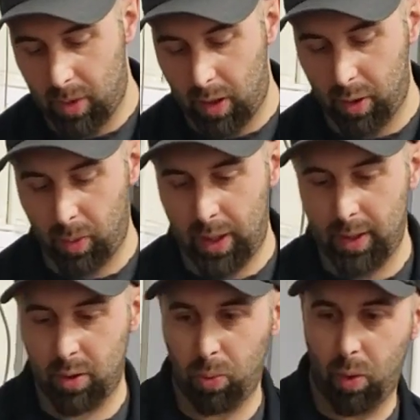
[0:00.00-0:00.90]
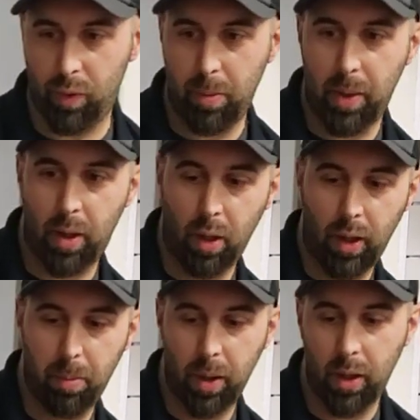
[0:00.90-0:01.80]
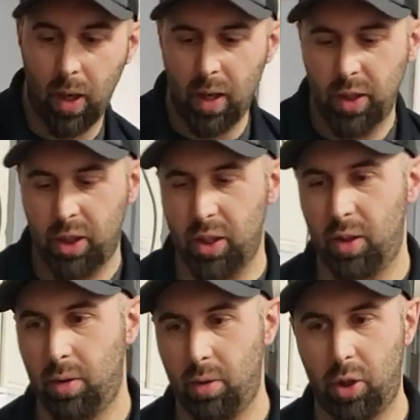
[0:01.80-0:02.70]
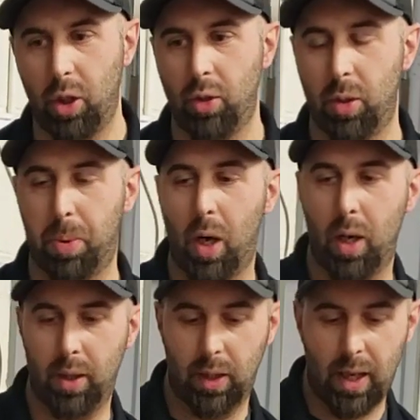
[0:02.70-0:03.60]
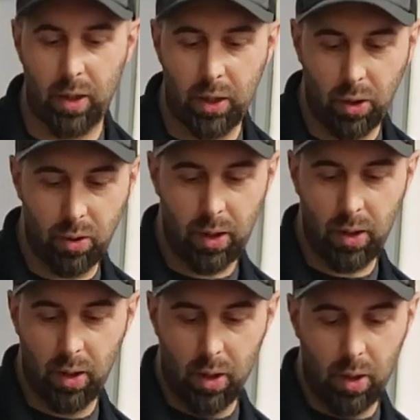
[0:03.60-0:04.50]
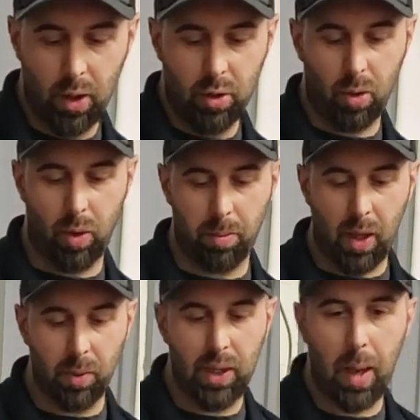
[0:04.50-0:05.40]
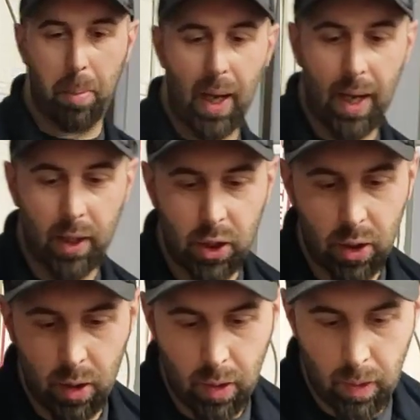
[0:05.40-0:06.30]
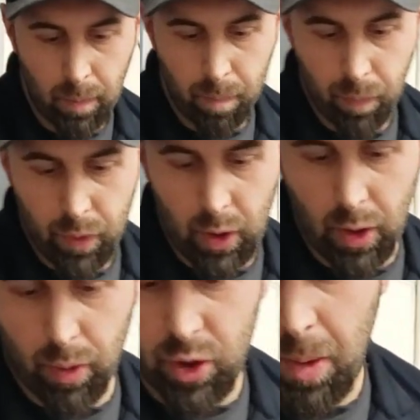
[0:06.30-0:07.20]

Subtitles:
Otherwise, we'll rebarrel it, but this just shows the product and how to use it. So when I'm done with that patch, you know, it's